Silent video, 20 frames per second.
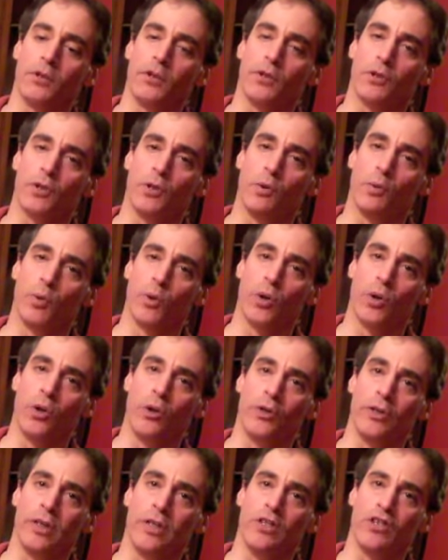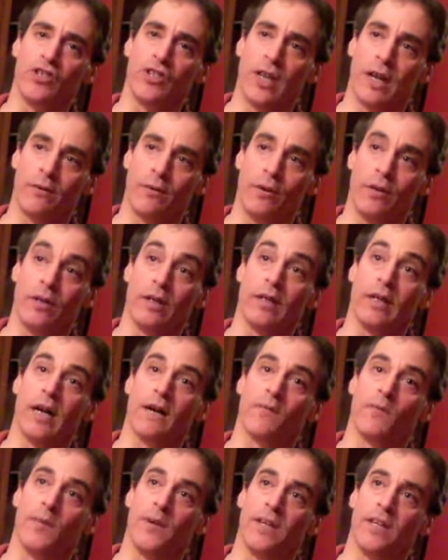political world in general and
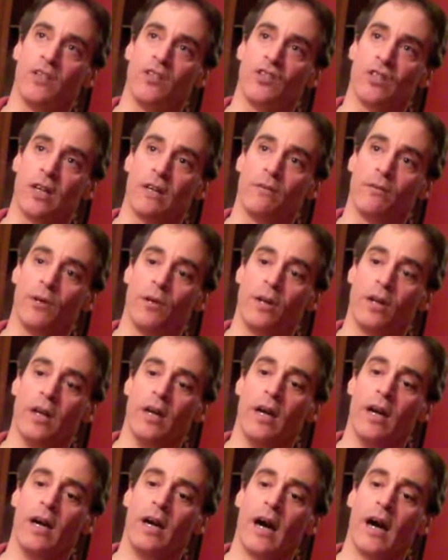government in general,